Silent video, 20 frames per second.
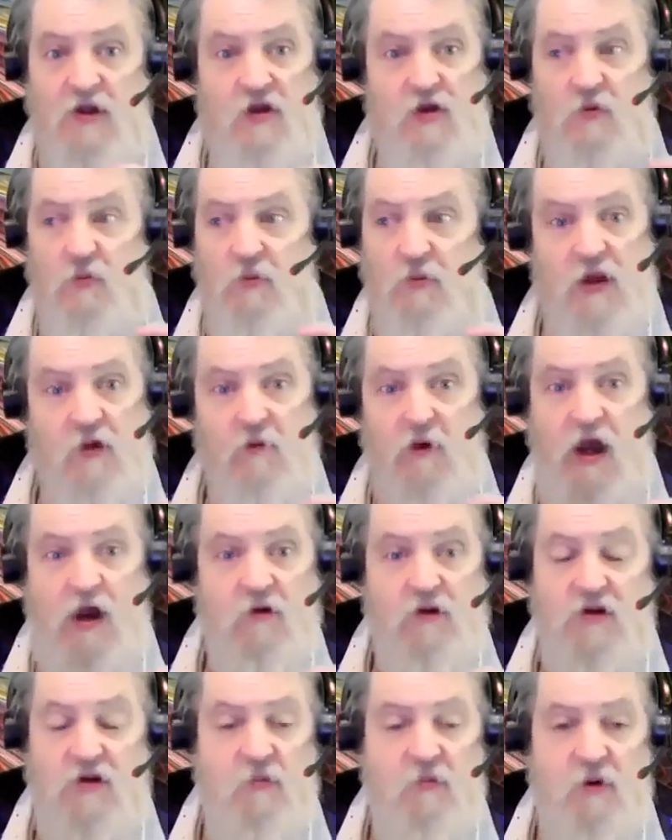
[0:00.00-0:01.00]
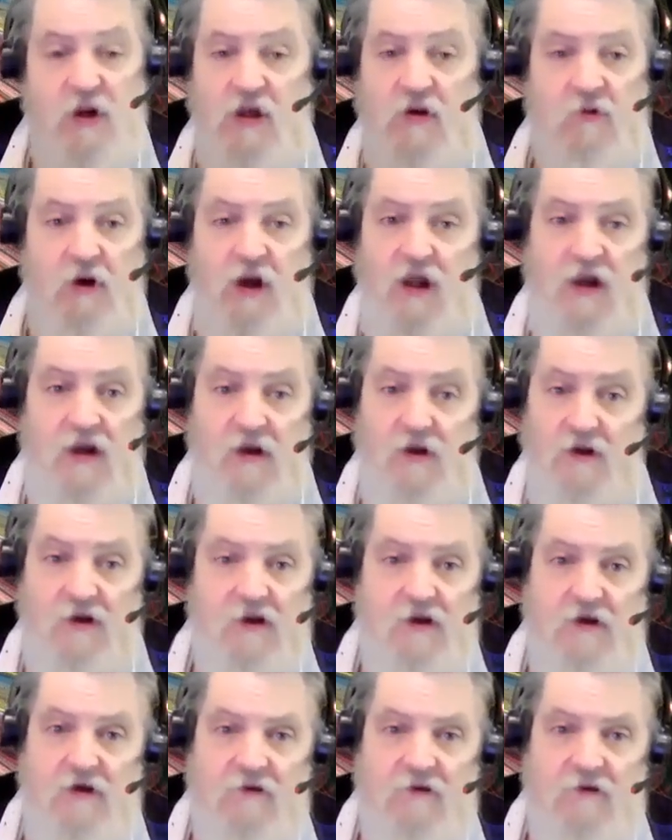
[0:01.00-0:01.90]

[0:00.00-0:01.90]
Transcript: it to break where I want to break, well,